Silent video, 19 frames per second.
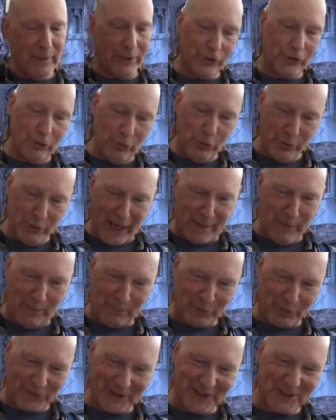sure who came
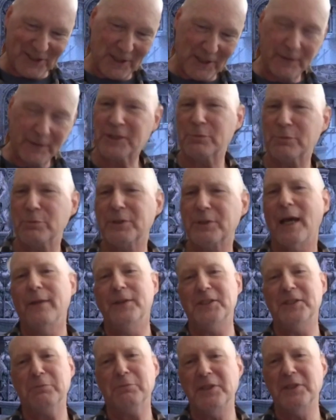up with this. This was
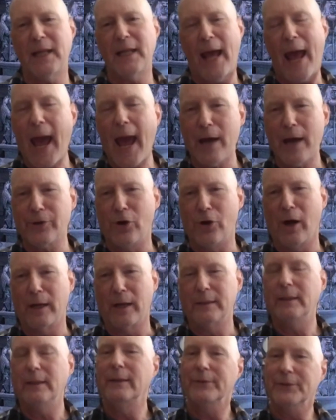this was an
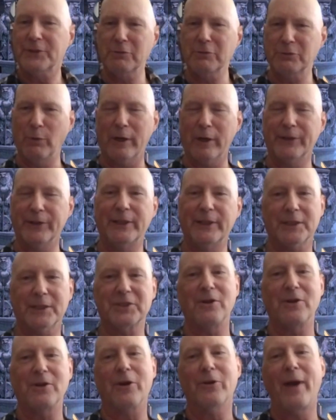add-on. This was oh. one of the
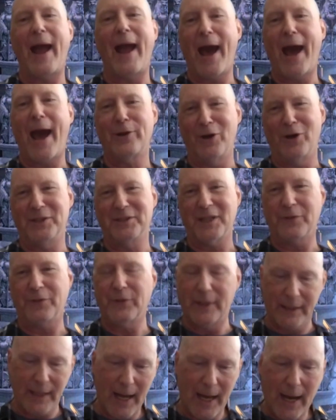Kickstarter add-ons, I
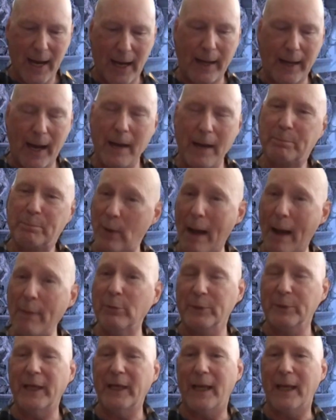think. I, I
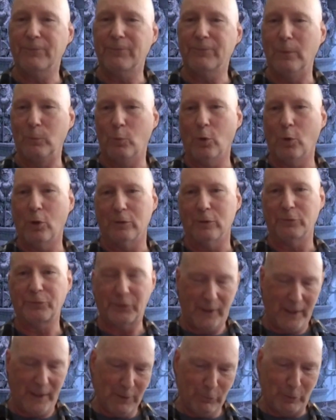probably came from Wolf.
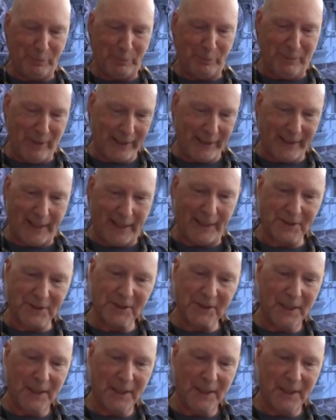I was about to say